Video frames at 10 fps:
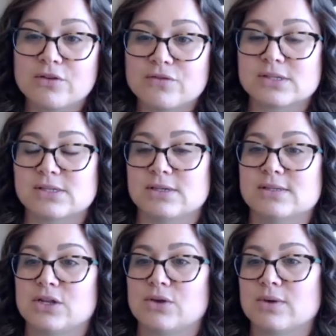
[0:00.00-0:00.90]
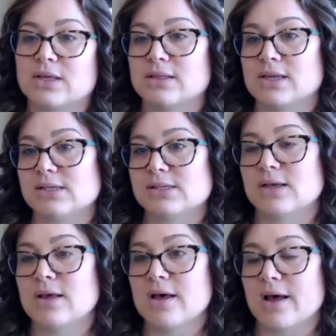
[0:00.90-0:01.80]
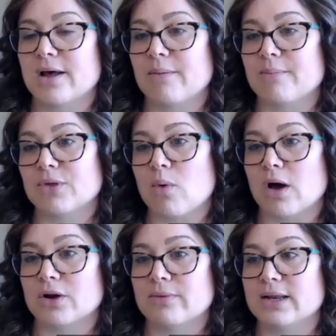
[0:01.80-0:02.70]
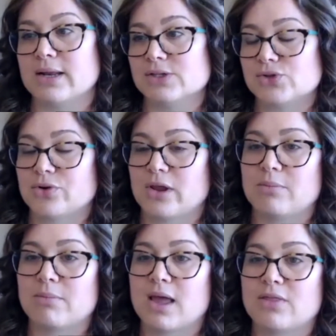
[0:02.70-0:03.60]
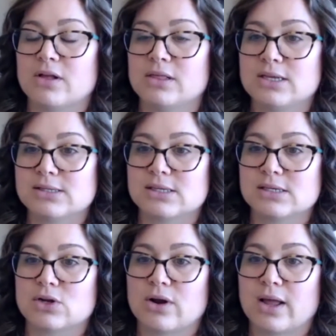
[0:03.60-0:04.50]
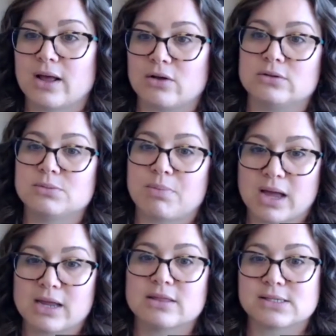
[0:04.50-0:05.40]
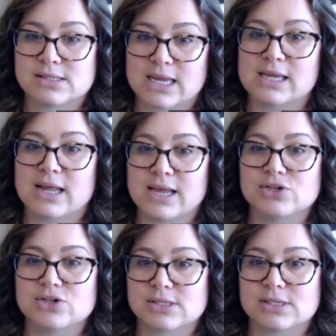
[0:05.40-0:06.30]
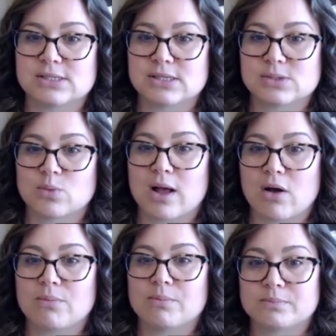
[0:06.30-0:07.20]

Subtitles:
of the season you can lease the water right in stream, and the leases are held by the state agencies as well.